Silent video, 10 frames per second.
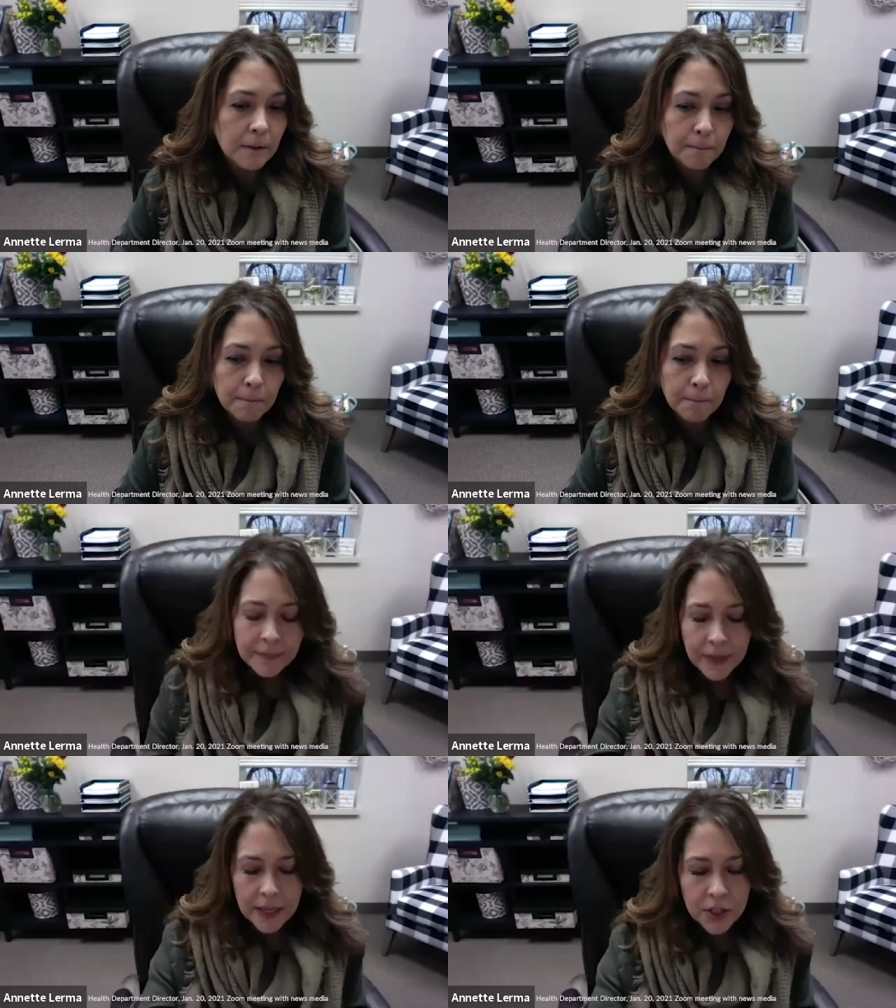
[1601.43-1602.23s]
All right,
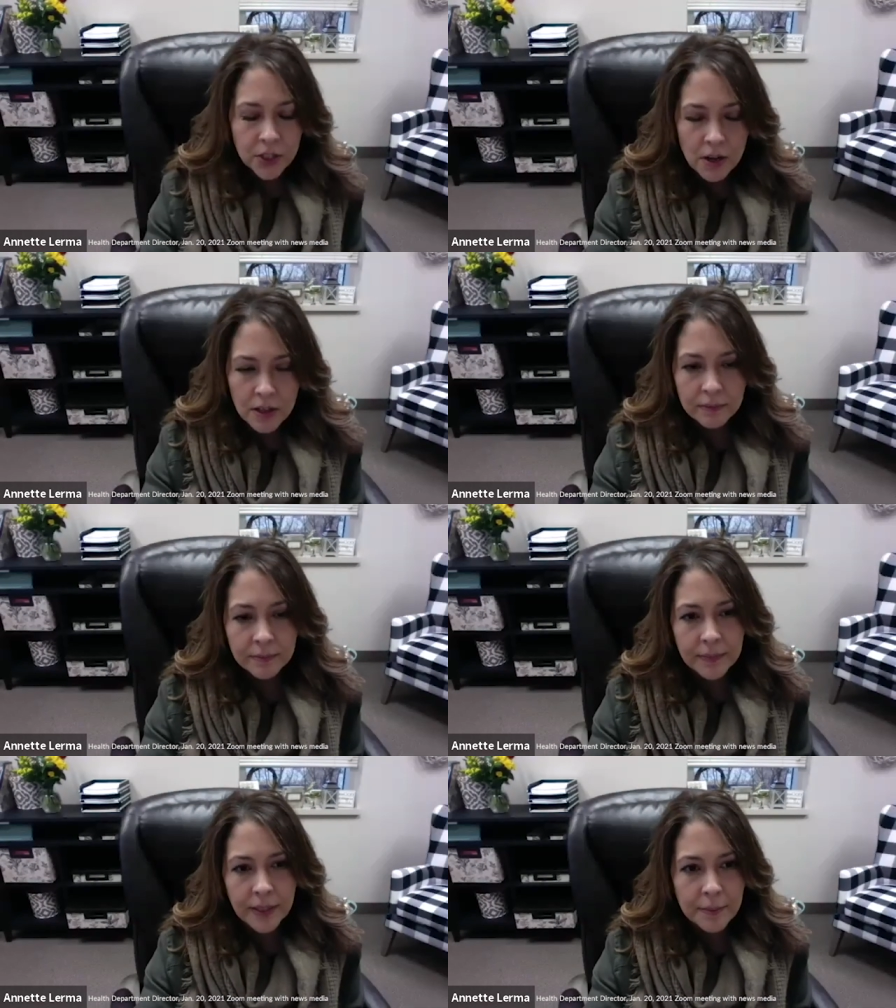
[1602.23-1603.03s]
thanks y'all.
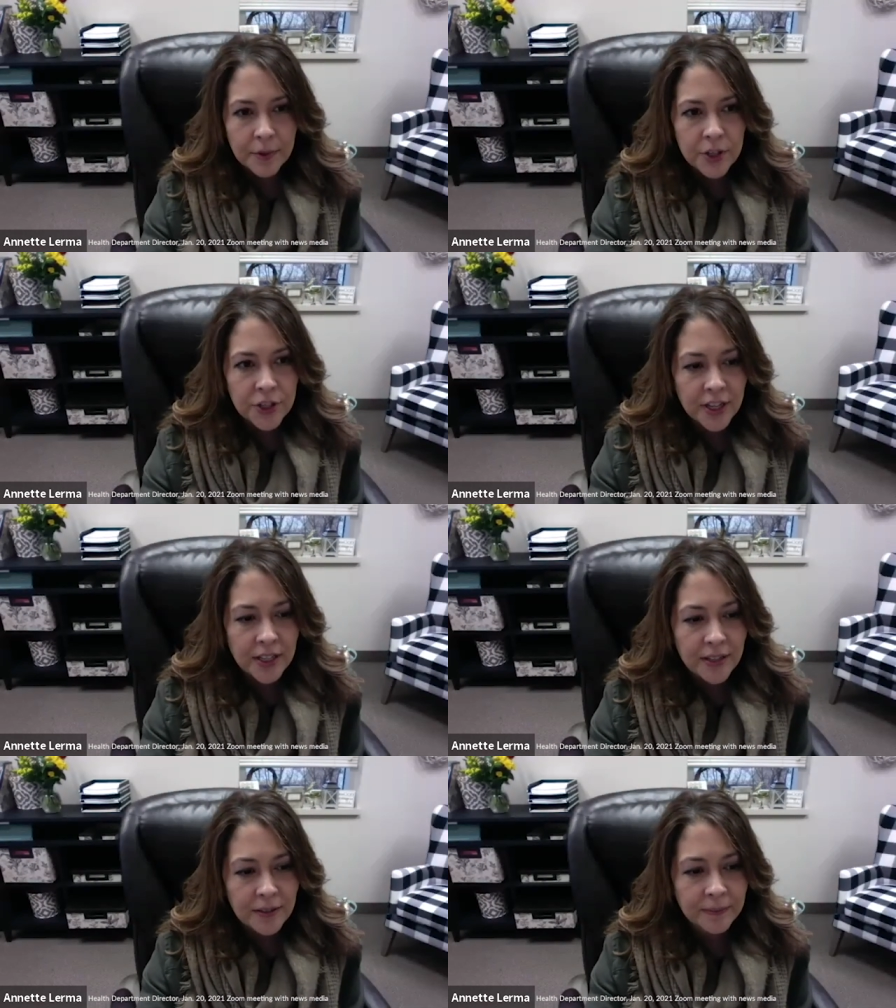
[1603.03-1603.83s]
I appreciate
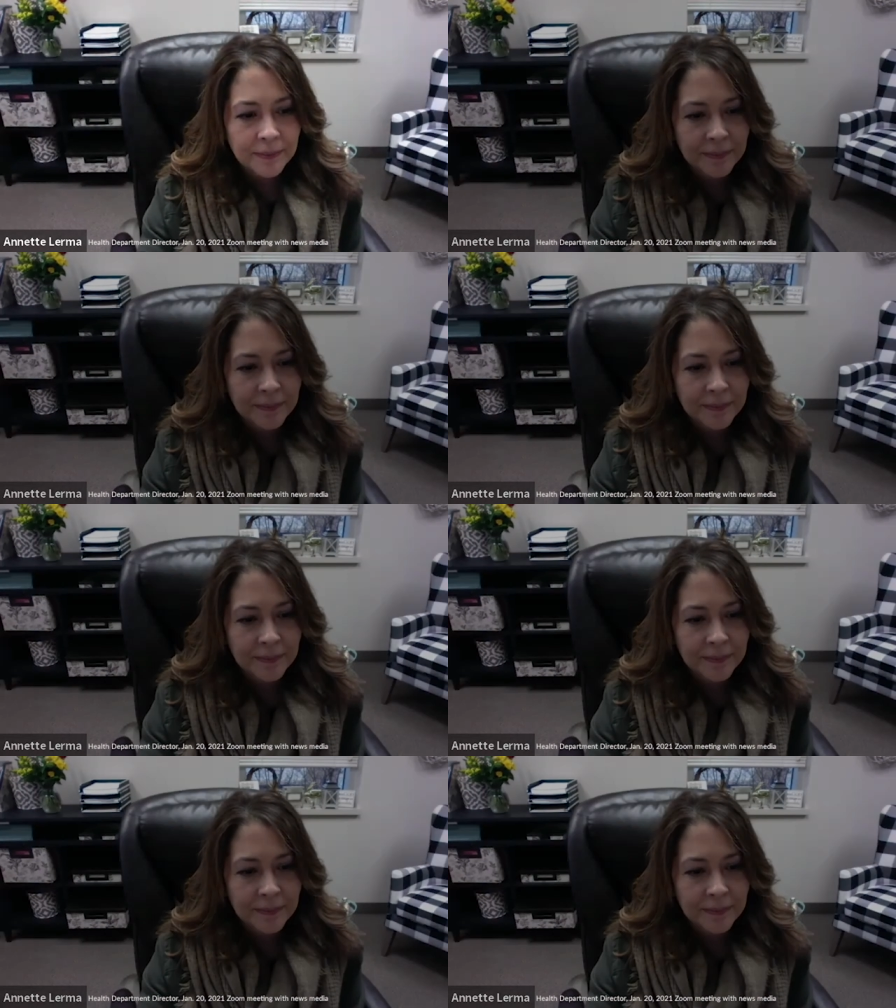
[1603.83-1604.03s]
you.